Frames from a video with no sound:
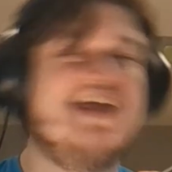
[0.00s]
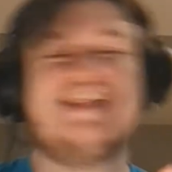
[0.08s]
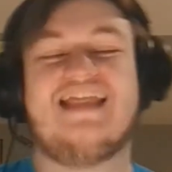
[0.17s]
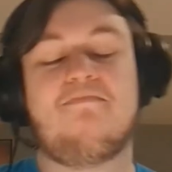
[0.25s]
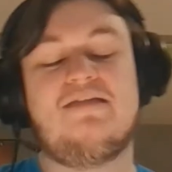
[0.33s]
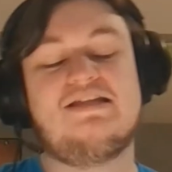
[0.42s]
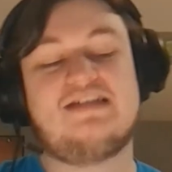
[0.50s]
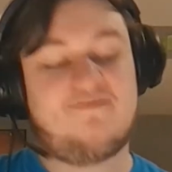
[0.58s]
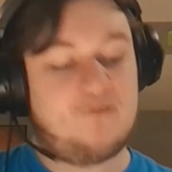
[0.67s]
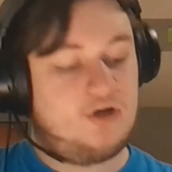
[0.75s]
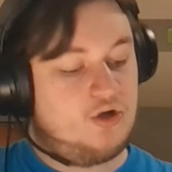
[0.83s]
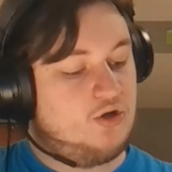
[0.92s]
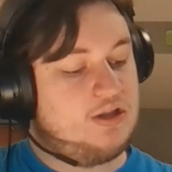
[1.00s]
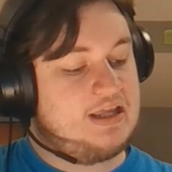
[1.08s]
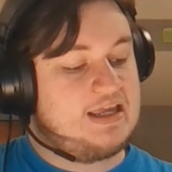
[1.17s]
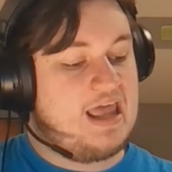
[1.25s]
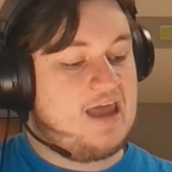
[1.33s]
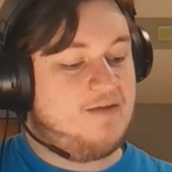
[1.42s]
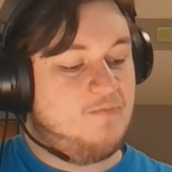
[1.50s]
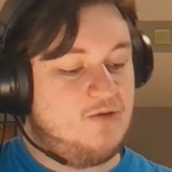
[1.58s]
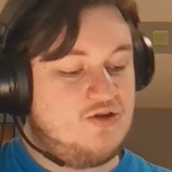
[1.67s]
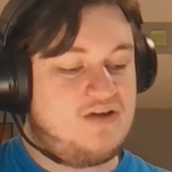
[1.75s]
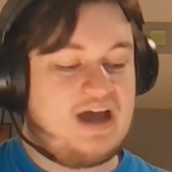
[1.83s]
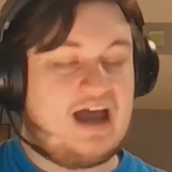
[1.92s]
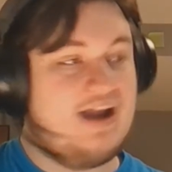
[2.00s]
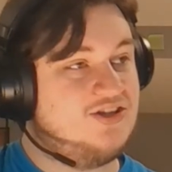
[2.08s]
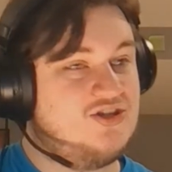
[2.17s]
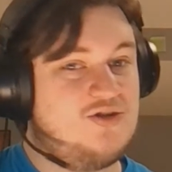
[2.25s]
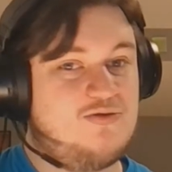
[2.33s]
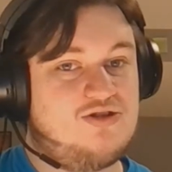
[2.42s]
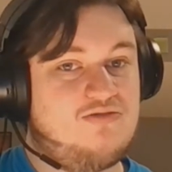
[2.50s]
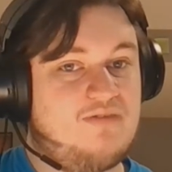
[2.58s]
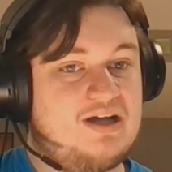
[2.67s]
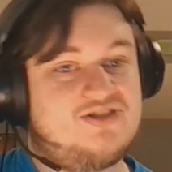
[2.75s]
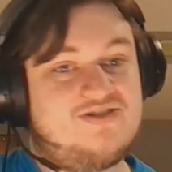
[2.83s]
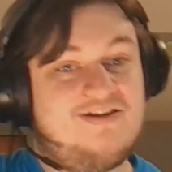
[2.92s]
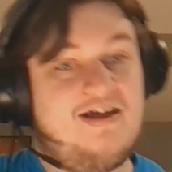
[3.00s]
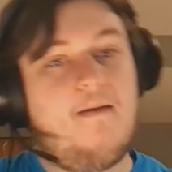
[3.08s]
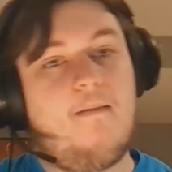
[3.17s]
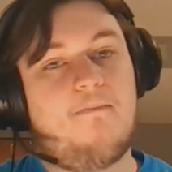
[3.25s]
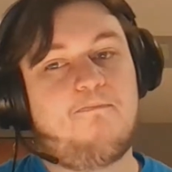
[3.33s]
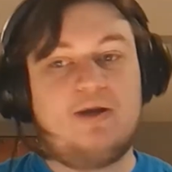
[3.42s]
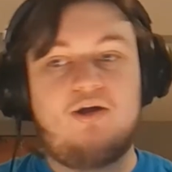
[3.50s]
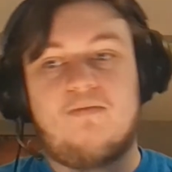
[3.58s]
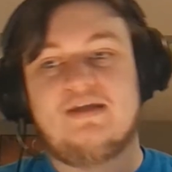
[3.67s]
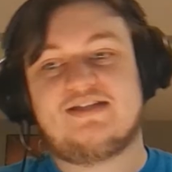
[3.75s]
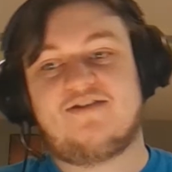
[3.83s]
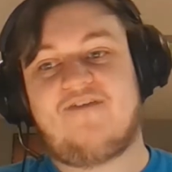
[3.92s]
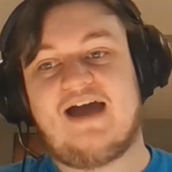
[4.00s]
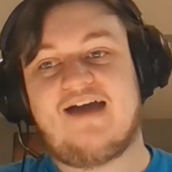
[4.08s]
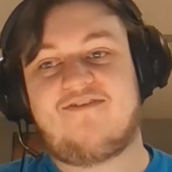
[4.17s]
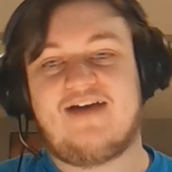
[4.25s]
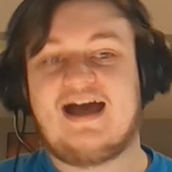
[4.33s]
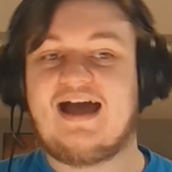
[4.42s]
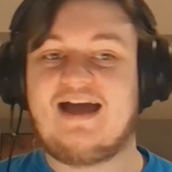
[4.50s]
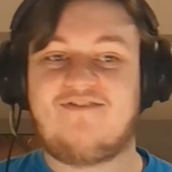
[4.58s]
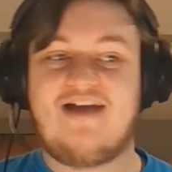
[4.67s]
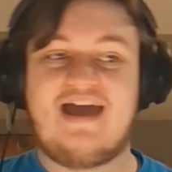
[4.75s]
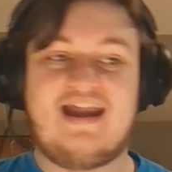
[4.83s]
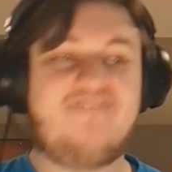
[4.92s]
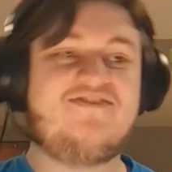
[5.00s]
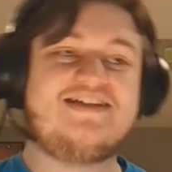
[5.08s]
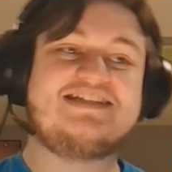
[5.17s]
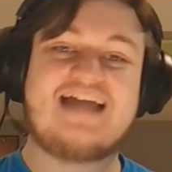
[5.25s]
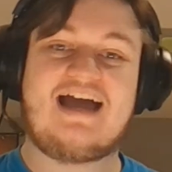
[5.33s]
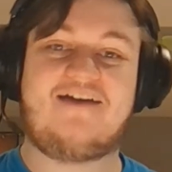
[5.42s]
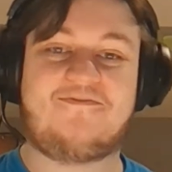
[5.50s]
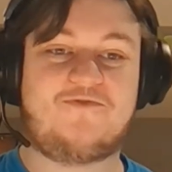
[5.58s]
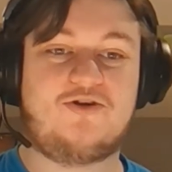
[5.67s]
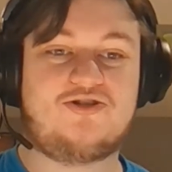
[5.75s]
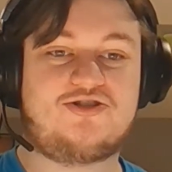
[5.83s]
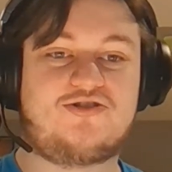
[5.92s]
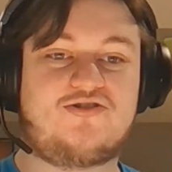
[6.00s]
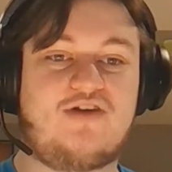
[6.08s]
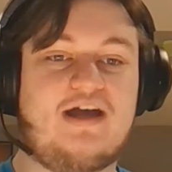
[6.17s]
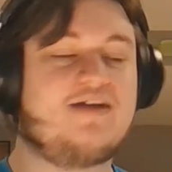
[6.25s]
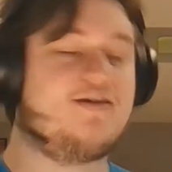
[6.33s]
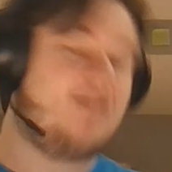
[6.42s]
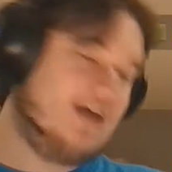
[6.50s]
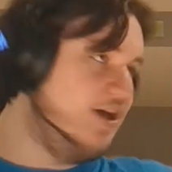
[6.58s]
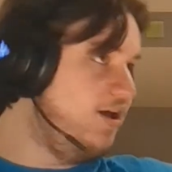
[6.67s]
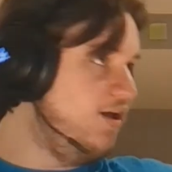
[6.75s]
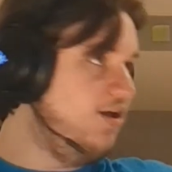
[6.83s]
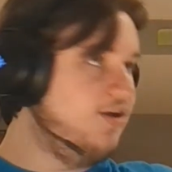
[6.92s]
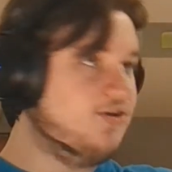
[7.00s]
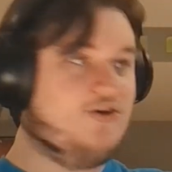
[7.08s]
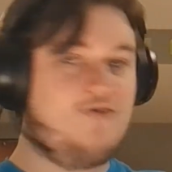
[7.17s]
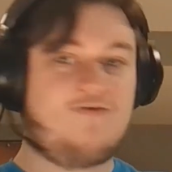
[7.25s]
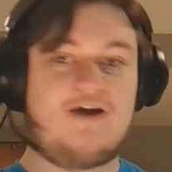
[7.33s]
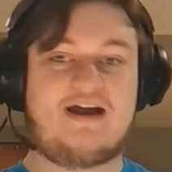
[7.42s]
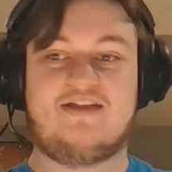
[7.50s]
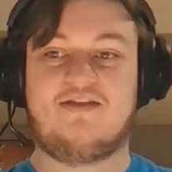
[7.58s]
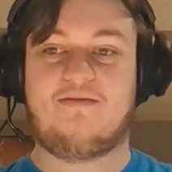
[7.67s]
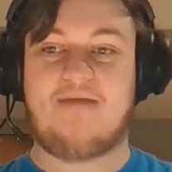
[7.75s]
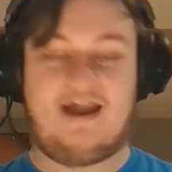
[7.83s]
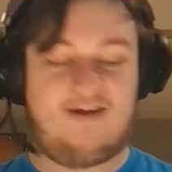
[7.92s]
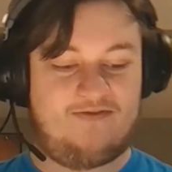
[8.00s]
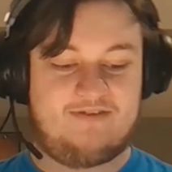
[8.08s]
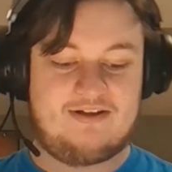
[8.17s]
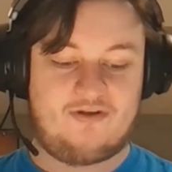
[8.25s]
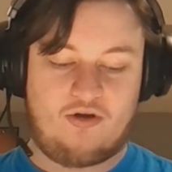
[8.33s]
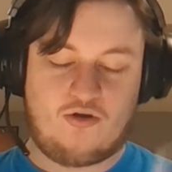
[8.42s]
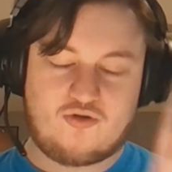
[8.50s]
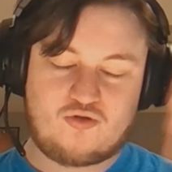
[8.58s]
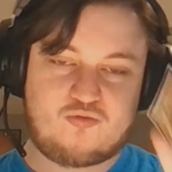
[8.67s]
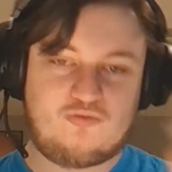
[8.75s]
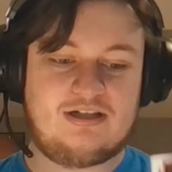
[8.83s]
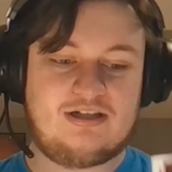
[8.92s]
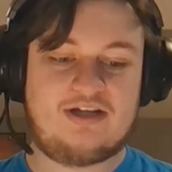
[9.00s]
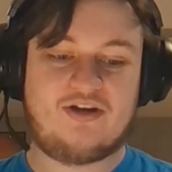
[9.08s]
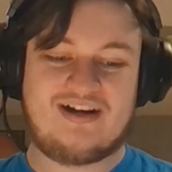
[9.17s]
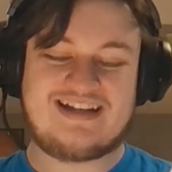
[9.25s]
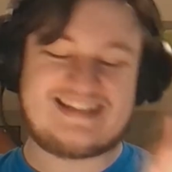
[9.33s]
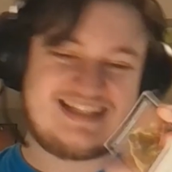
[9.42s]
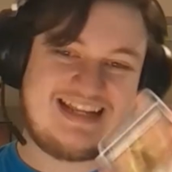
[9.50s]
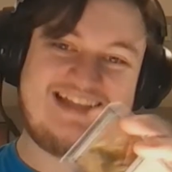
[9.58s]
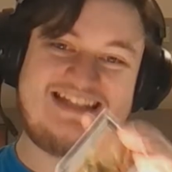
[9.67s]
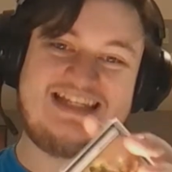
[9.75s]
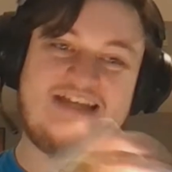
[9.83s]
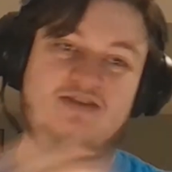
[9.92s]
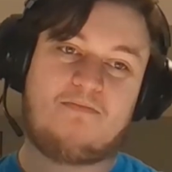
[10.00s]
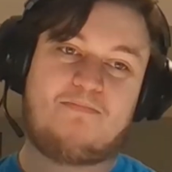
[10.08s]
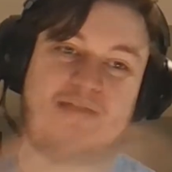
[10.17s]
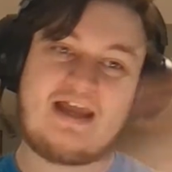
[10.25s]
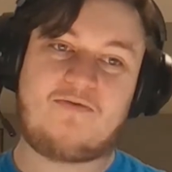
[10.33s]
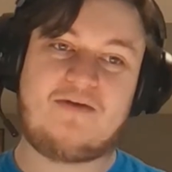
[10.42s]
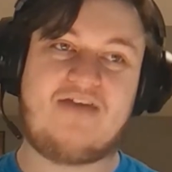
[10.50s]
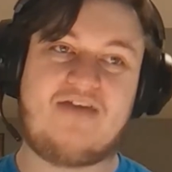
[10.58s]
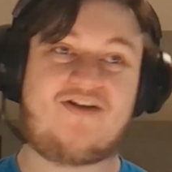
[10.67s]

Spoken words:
That means even early game, when you got a 2/2 monster, boom, it's a 5/5. And if he's got first strike, you're wrecking the battlefield. It's really good. It's an instant. You can play it whenever.